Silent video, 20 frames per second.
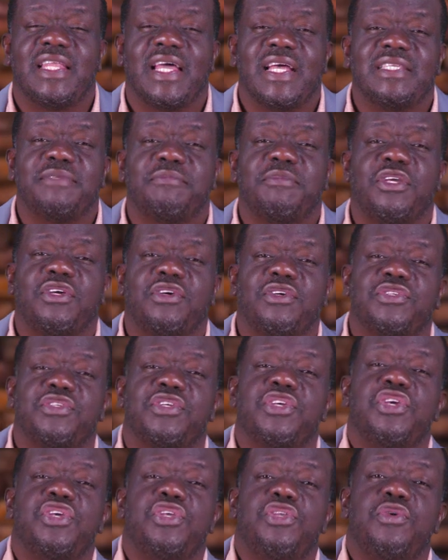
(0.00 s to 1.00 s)
that's
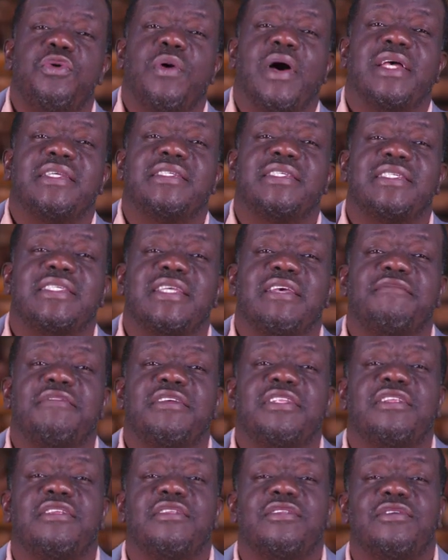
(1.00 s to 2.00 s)
because you are
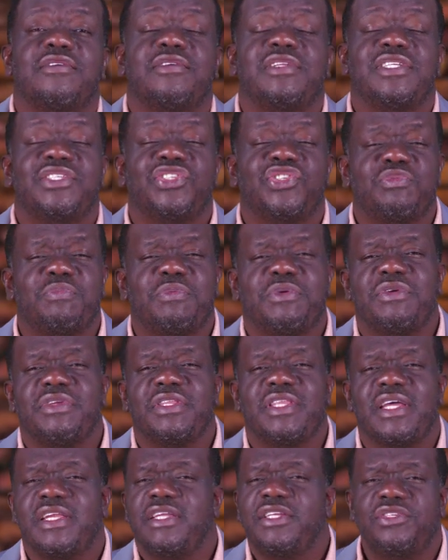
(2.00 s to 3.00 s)
serving the Lord in
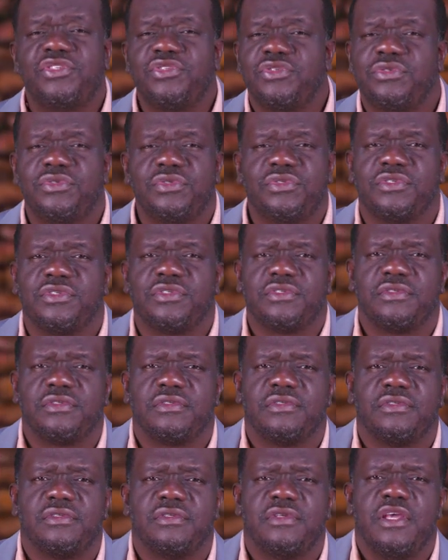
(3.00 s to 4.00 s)
spirit and in truth.
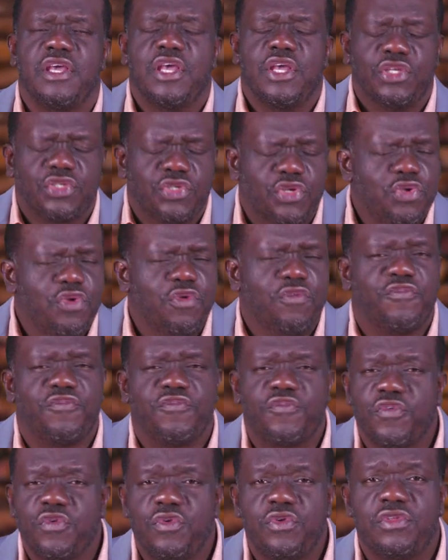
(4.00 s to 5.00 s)
So you
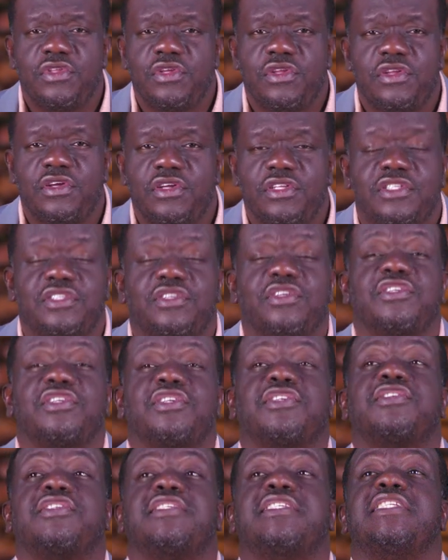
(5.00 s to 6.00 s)
follow the Lord. It's not
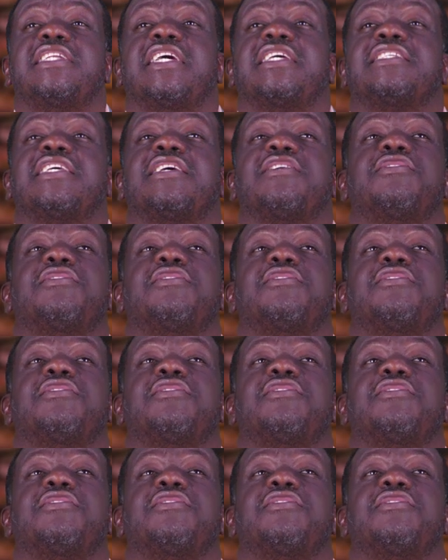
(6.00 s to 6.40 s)
just to sit and say,